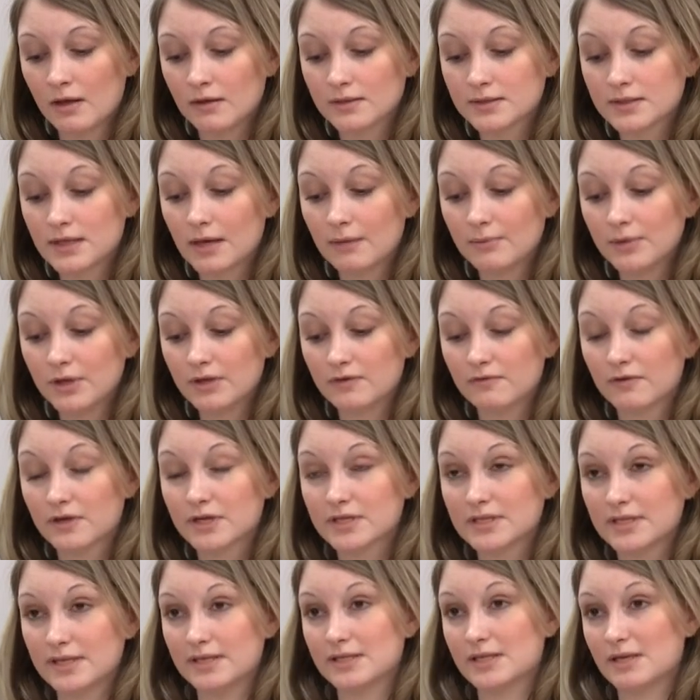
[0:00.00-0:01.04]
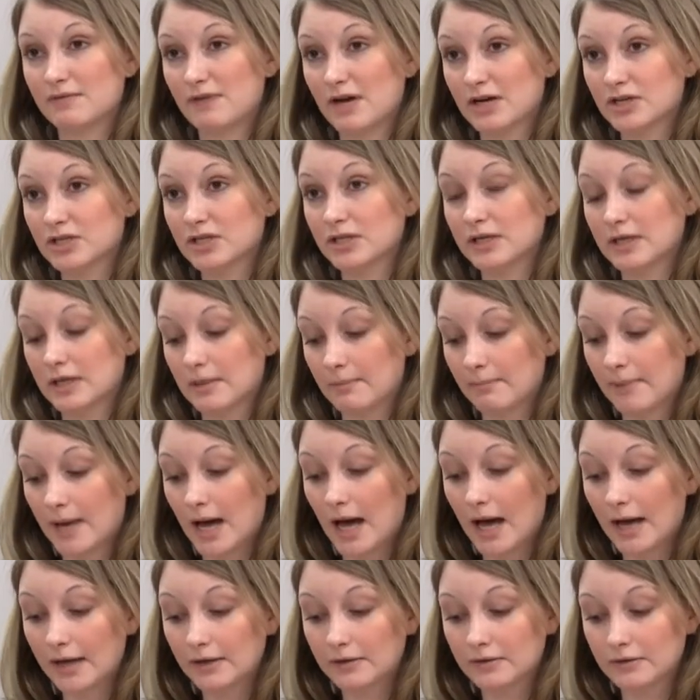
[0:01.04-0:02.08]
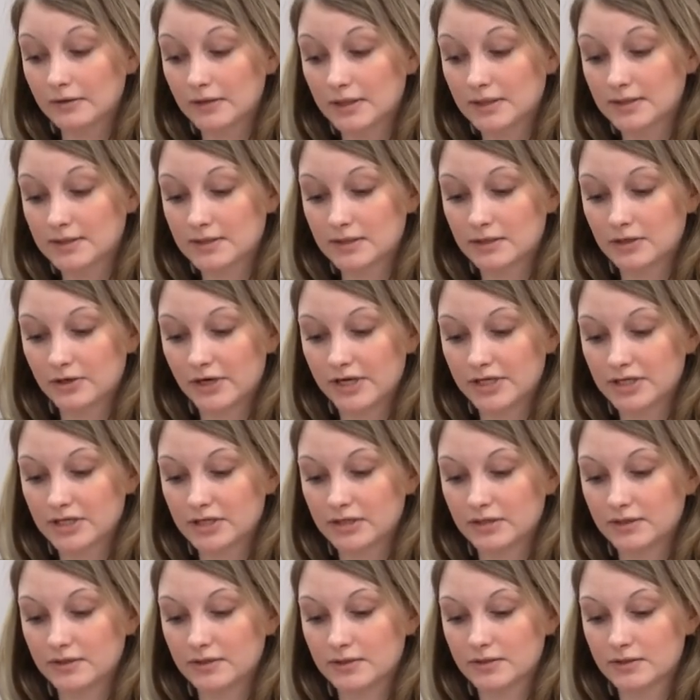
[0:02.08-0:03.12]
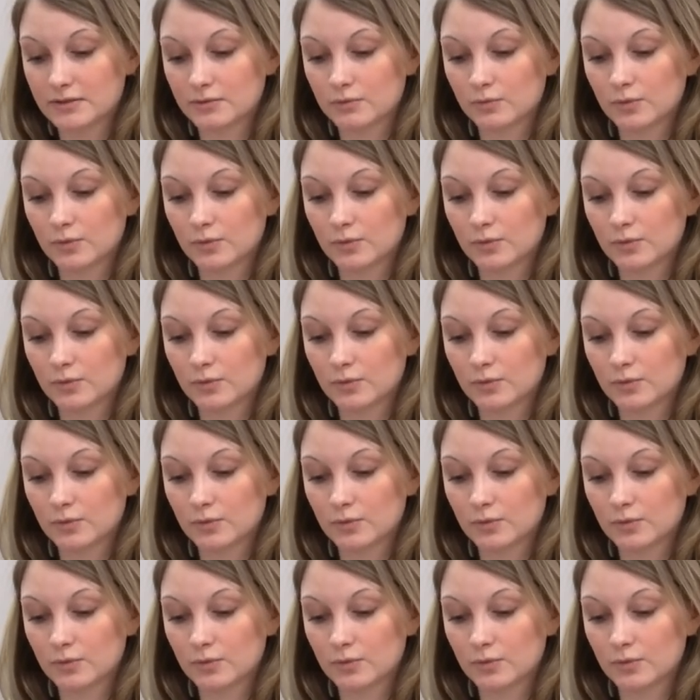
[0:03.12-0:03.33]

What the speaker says: Some universities have actually compiled considerations